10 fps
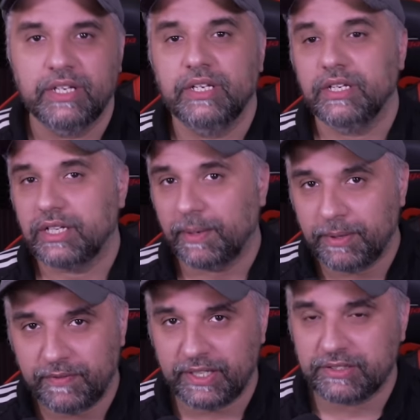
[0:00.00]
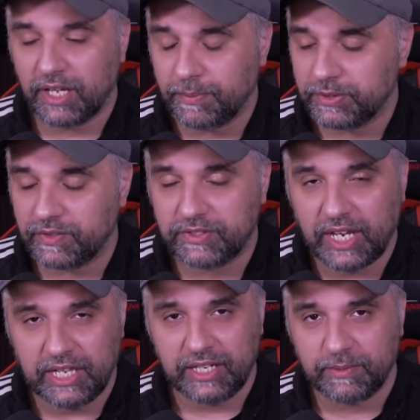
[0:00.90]
A couple of examples of
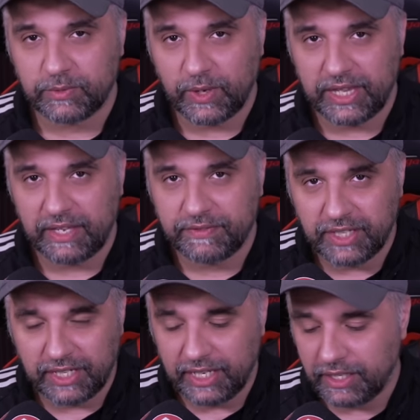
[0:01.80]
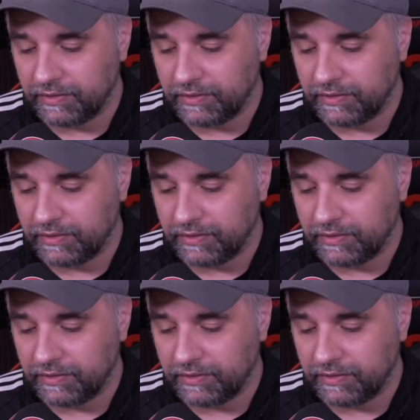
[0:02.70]
stadiums where they've done it.